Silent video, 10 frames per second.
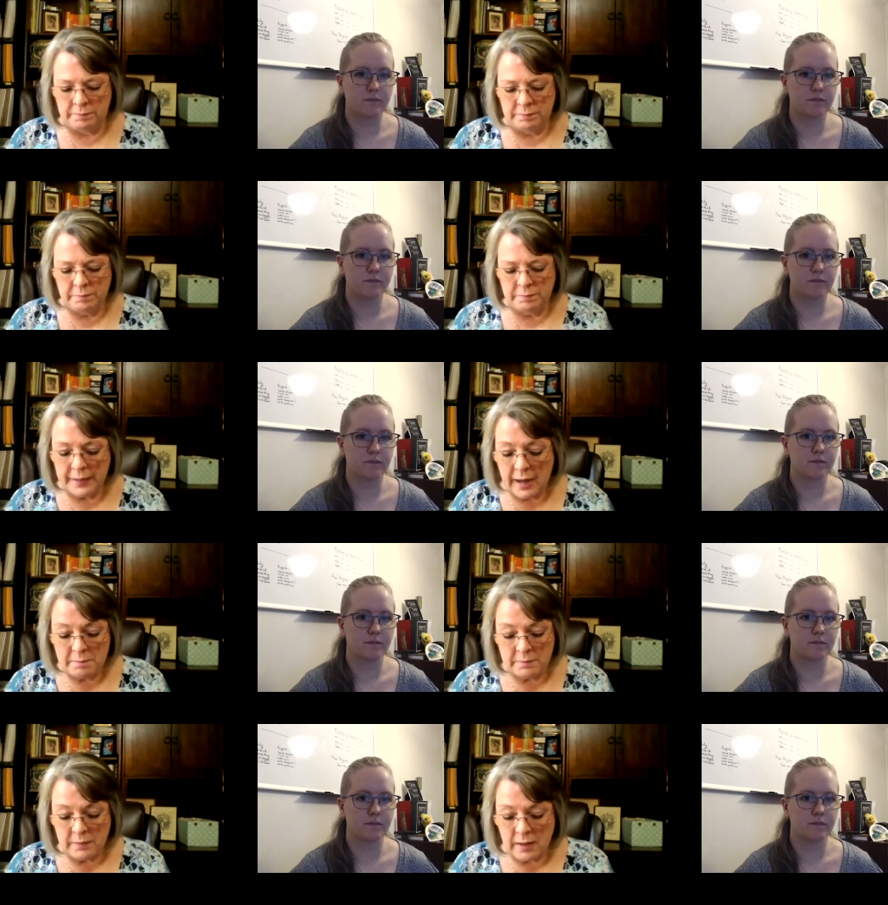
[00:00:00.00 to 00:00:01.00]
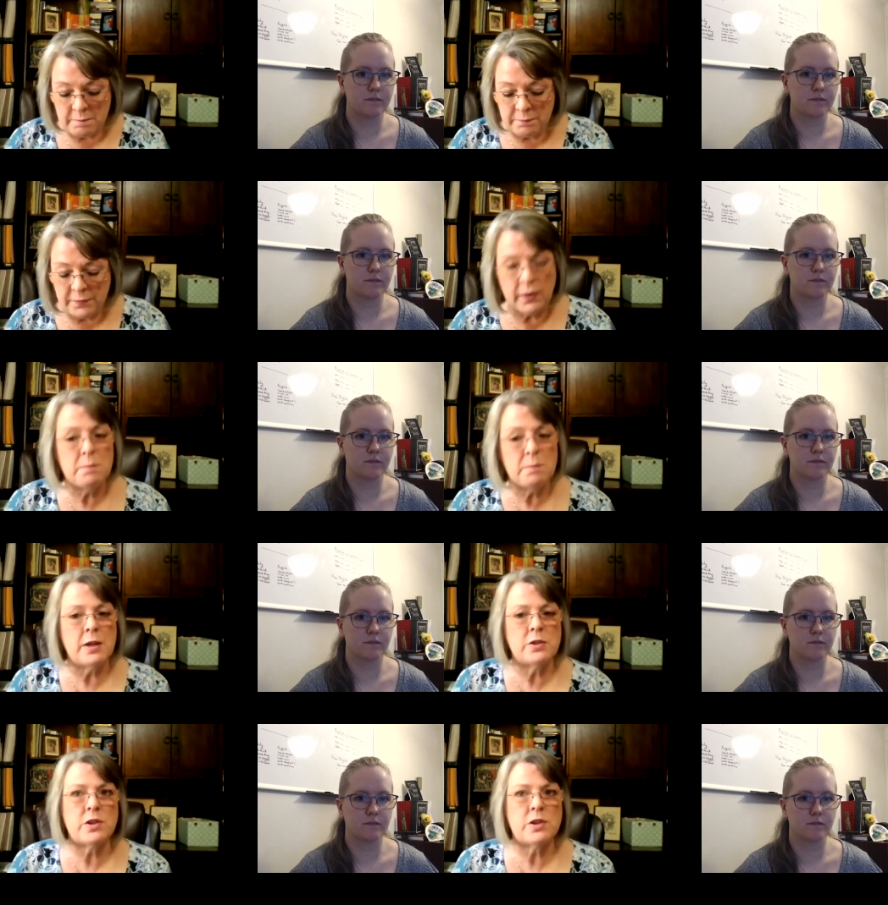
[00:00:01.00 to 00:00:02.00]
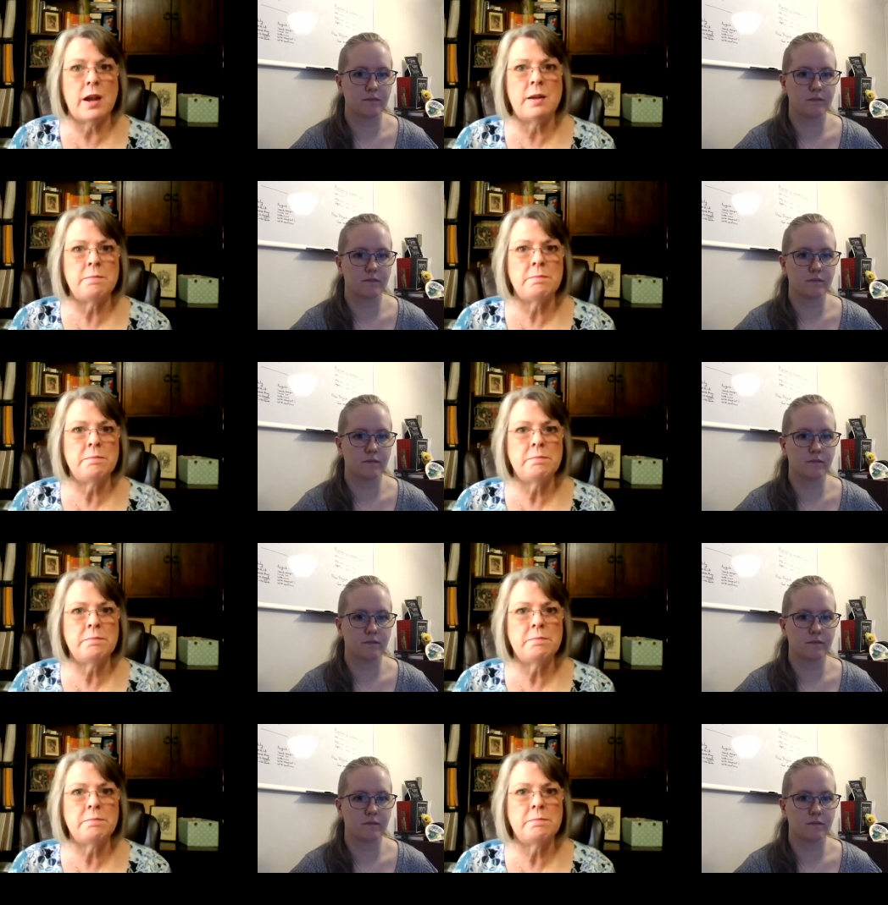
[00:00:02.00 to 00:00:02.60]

Speaker 1: But I'm very much an